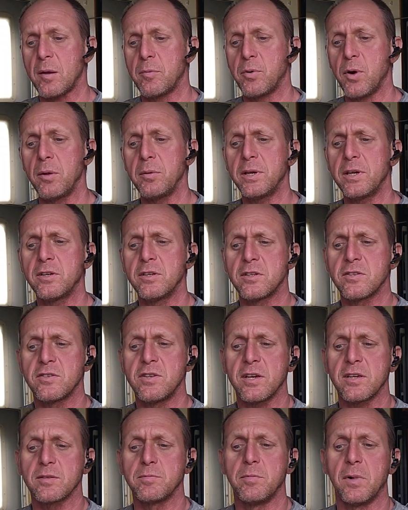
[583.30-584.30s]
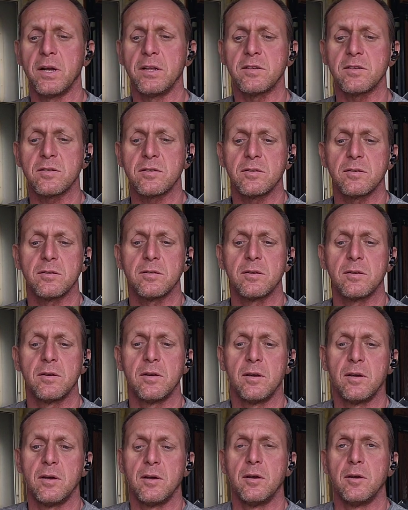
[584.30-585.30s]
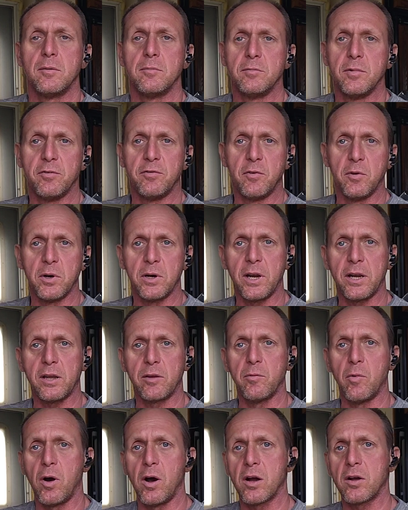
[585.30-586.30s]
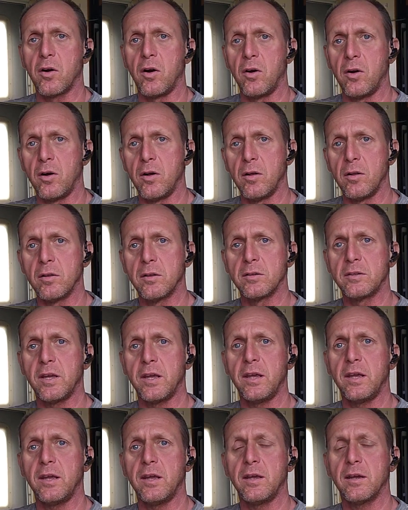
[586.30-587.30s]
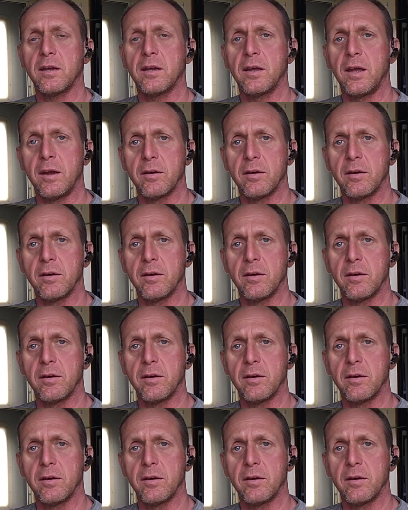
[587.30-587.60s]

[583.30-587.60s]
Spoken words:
probably a good 6 months before I could walk all day,